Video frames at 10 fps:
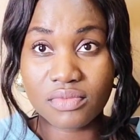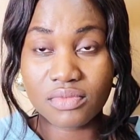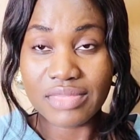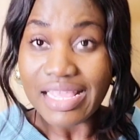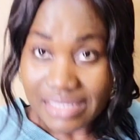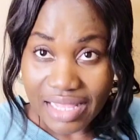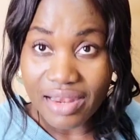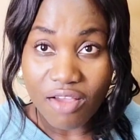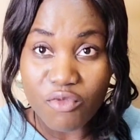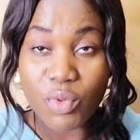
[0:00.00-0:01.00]
That's the
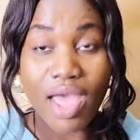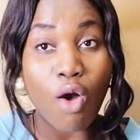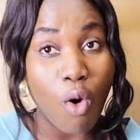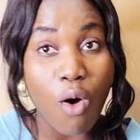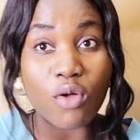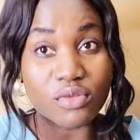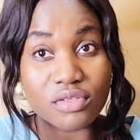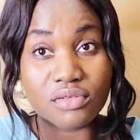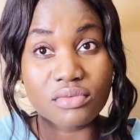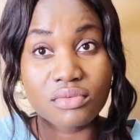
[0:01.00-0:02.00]
love we are called
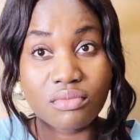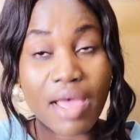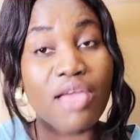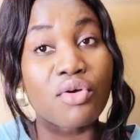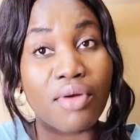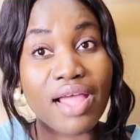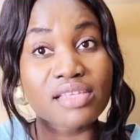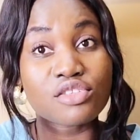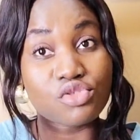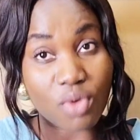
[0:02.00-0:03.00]
by
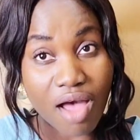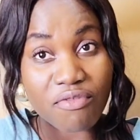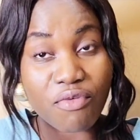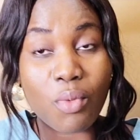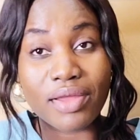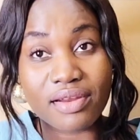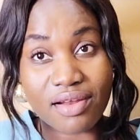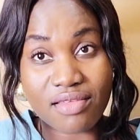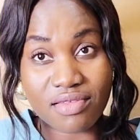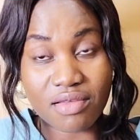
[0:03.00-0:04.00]
Christ to have for one
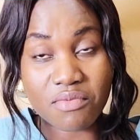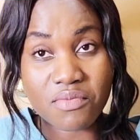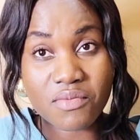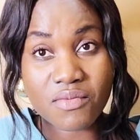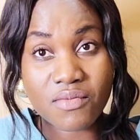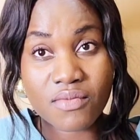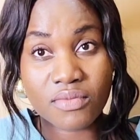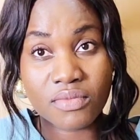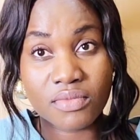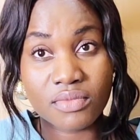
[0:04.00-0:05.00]
another.
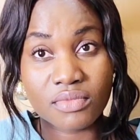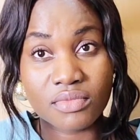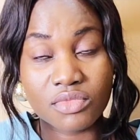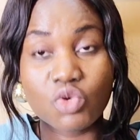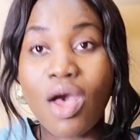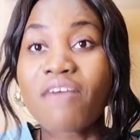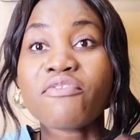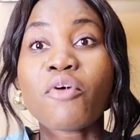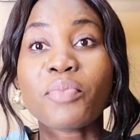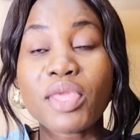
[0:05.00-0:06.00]
To have
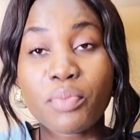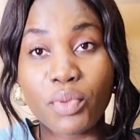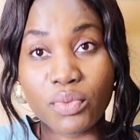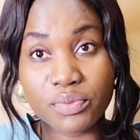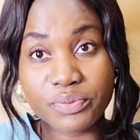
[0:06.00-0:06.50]
for people.